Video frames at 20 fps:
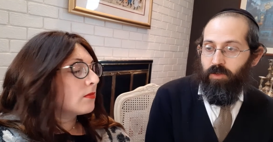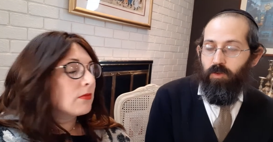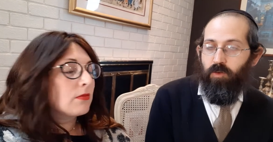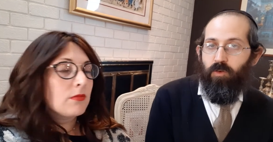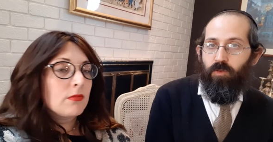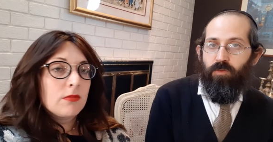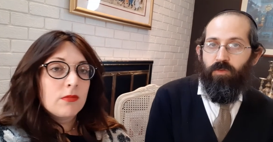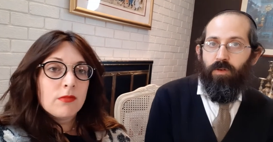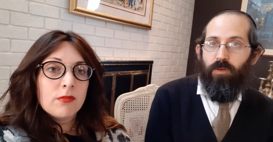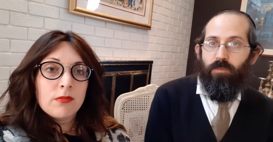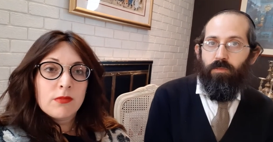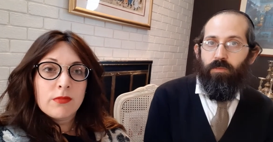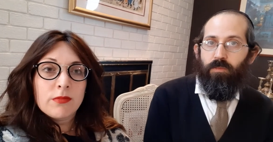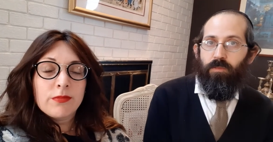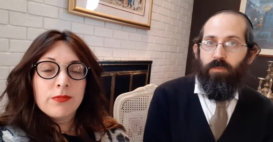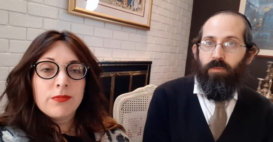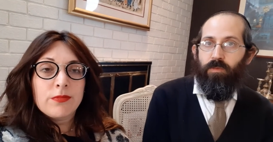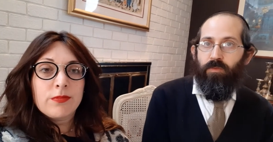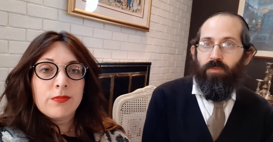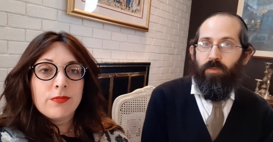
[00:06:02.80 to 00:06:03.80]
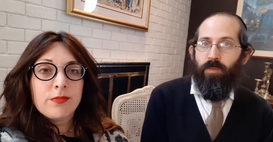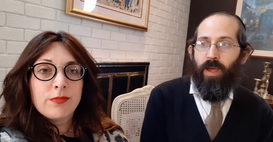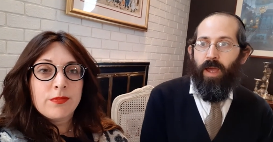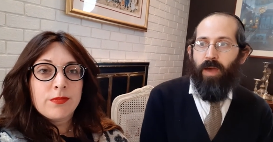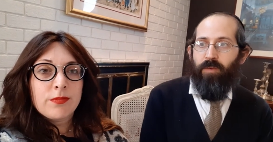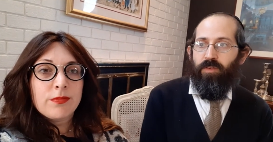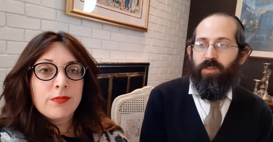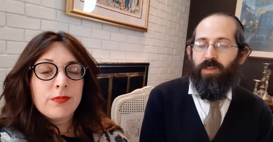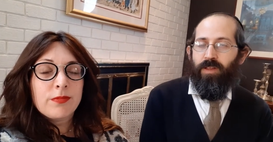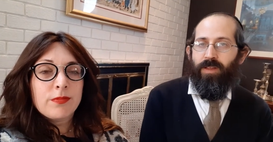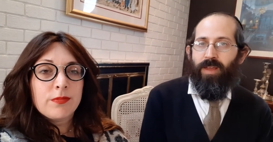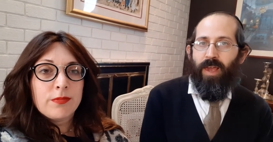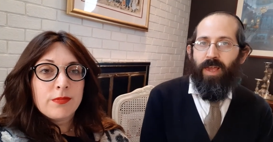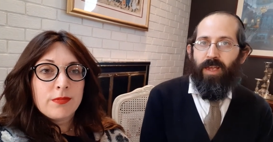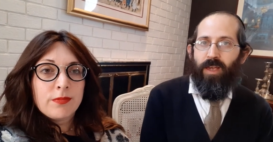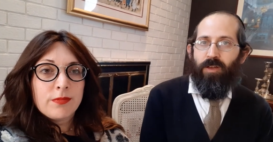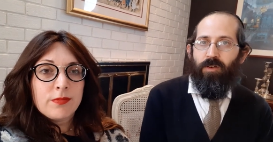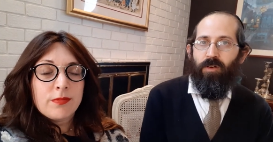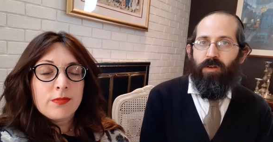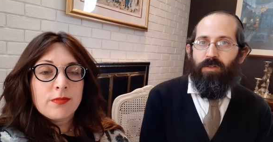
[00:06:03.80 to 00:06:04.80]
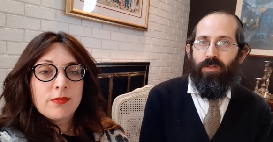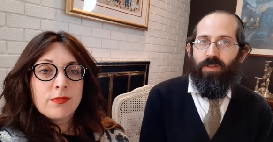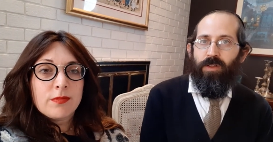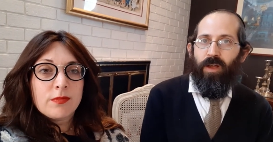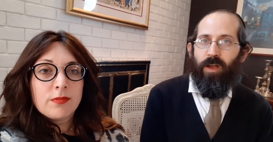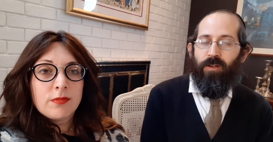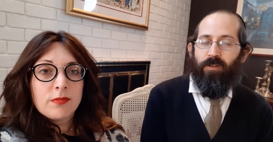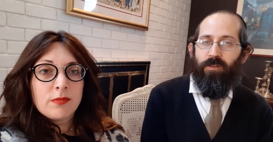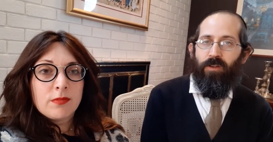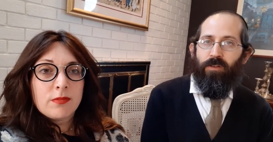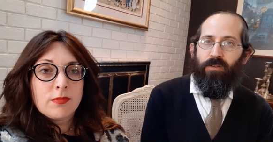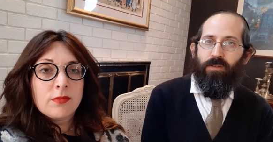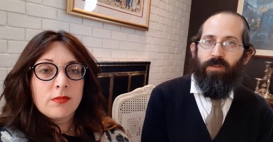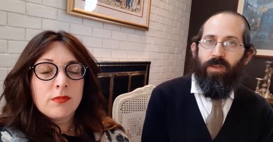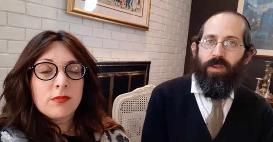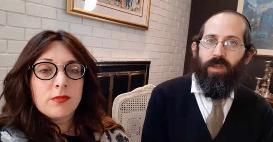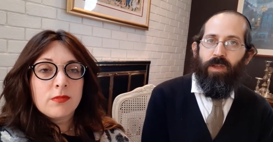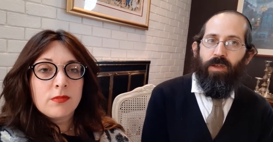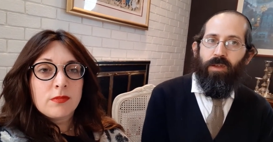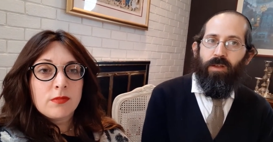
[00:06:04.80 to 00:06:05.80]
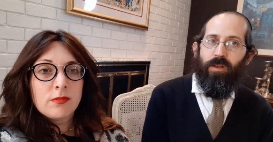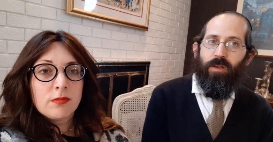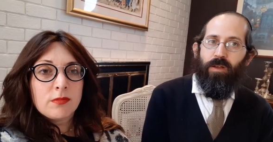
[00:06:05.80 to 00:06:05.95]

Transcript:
Speaker 1: you from, from having to take in all the toxicity.